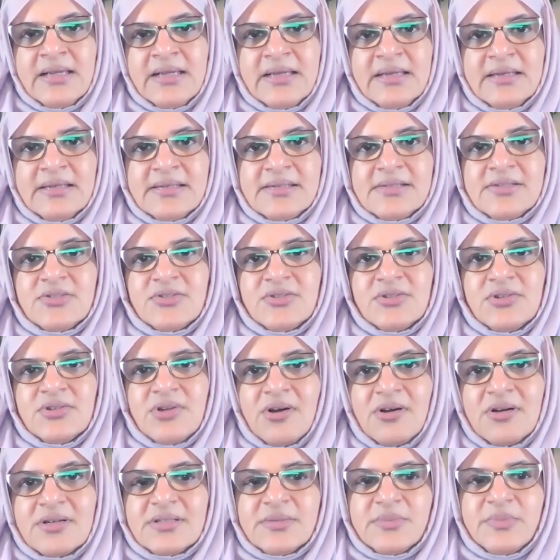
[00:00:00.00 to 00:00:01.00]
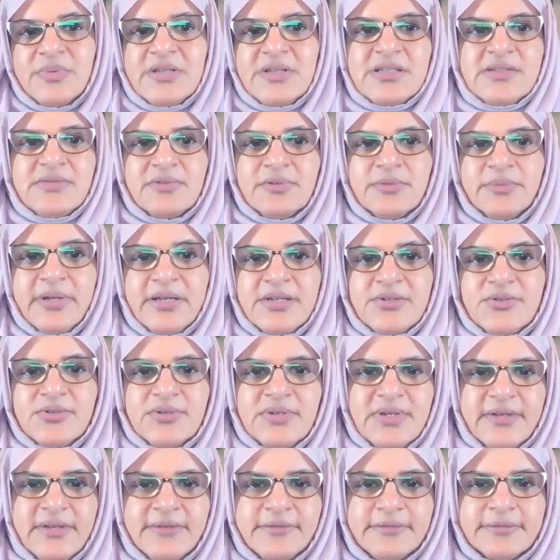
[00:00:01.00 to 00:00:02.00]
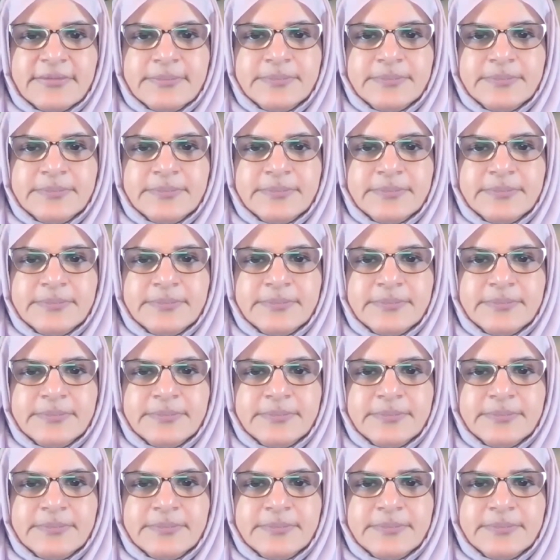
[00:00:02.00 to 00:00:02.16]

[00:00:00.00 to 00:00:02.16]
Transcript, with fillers: It is not a peaceful way to live.